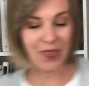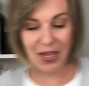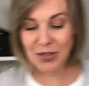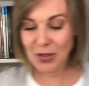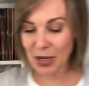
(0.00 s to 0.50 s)

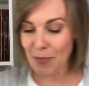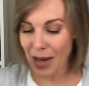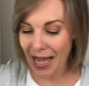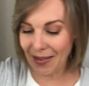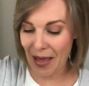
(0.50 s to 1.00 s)
Things are going to
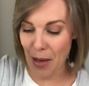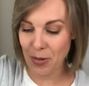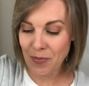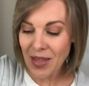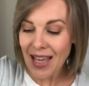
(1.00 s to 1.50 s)
pile
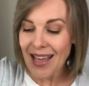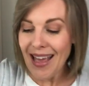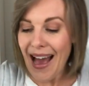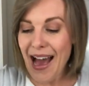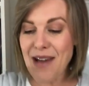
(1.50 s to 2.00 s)
up.
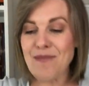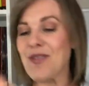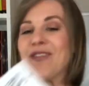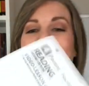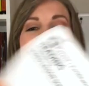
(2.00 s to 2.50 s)

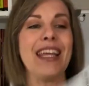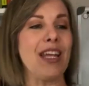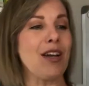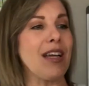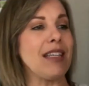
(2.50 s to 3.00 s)
Right
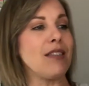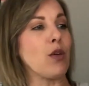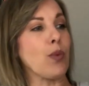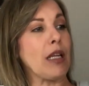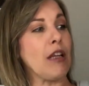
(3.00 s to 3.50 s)
here is
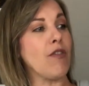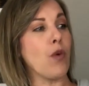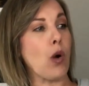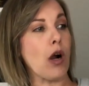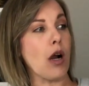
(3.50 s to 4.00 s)
the Reading
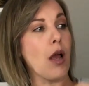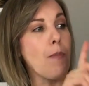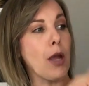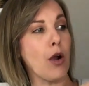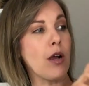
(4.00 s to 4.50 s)
4
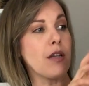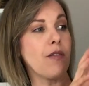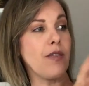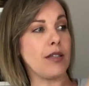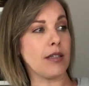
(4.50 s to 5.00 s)
Parent
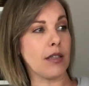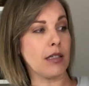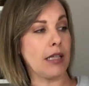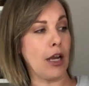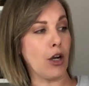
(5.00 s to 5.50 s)

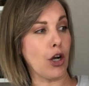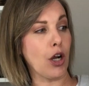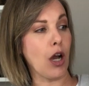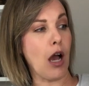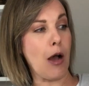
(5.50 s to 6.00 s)

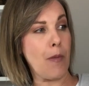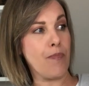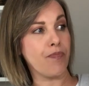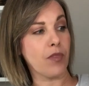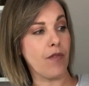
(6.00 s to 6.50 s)
Facilitator
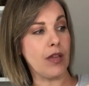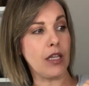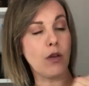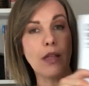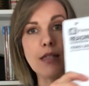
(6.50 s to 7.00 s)

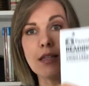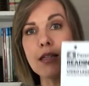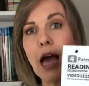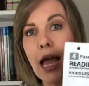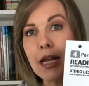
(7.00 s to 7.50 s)
video lesson
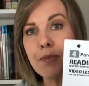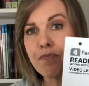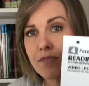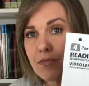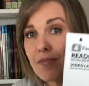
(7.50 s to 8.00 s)
guide.
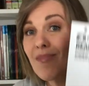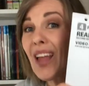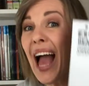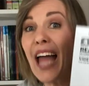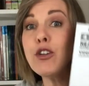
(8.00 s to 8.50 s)

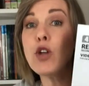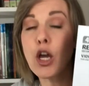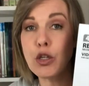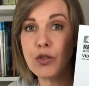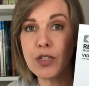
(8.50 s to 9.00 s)
I do
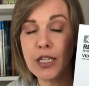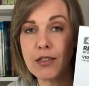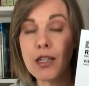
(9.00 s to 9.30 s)
not use these.